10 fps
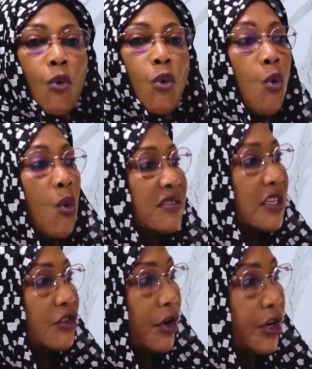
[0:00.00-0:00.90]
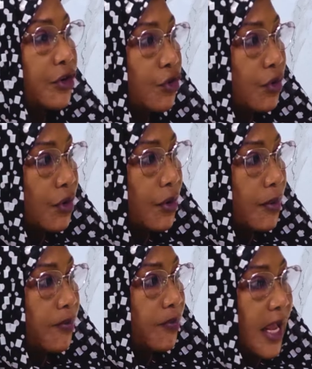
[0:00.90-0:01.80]
Who was he talking to?
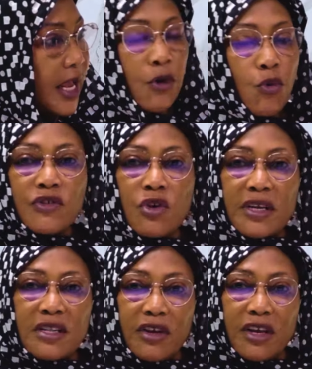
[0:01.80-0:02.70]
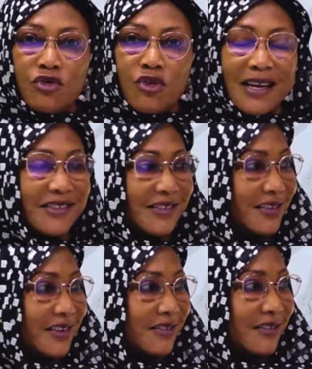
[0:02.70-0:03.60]
He was not talking to
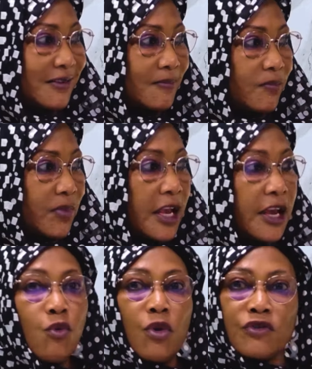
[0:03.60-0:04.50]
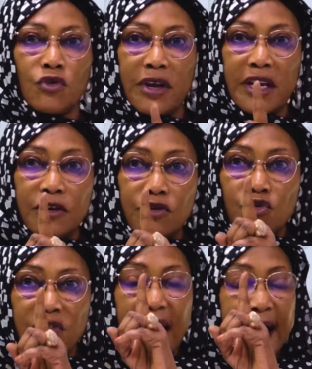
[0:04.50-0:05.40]
Nigerians. He was talking
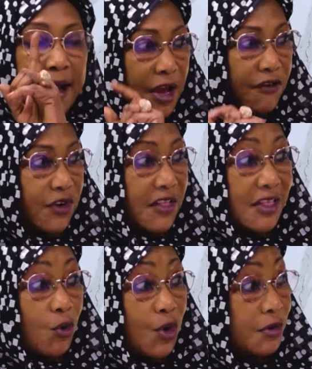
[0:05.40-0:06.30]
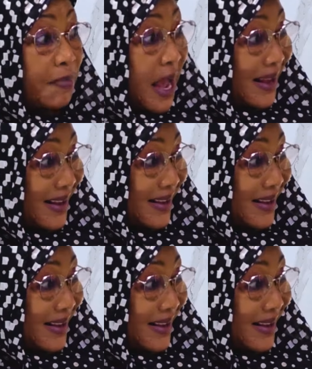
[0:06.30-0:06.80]
to the IMF and the World Bank.